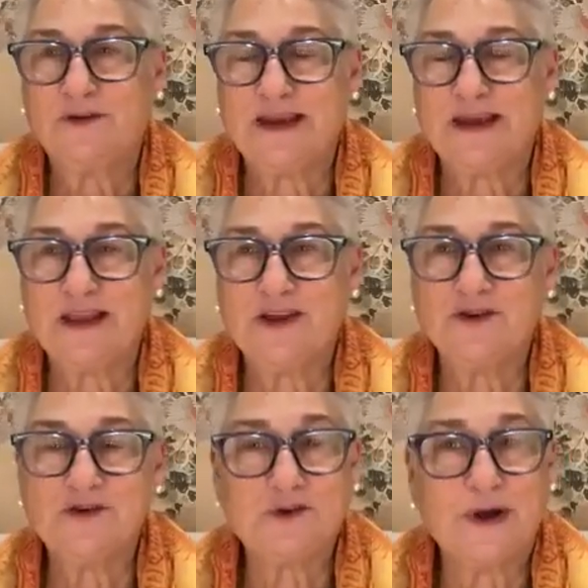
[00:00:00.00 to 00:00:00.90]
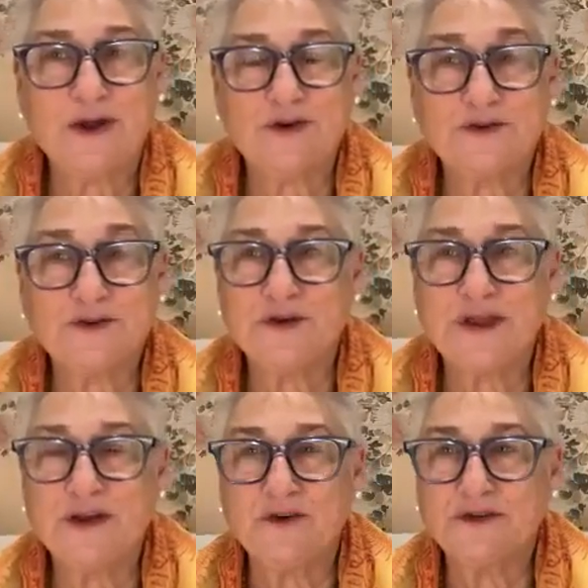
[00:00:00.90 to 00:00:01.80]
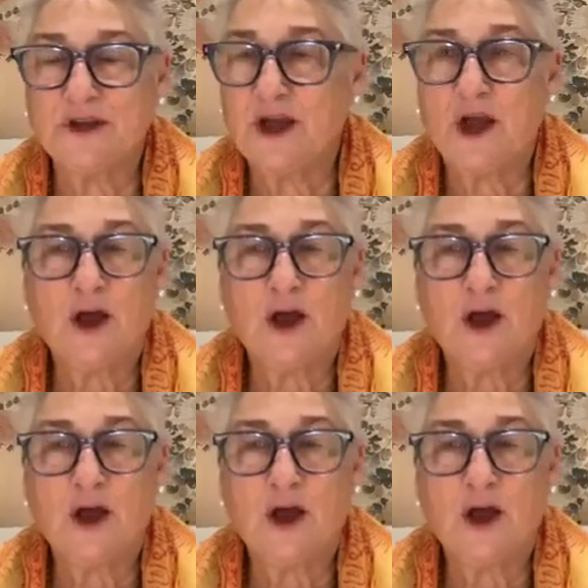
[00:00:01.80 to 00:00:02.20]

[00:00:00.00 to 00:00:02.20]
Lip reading: 10 years, 20 years, 30 years,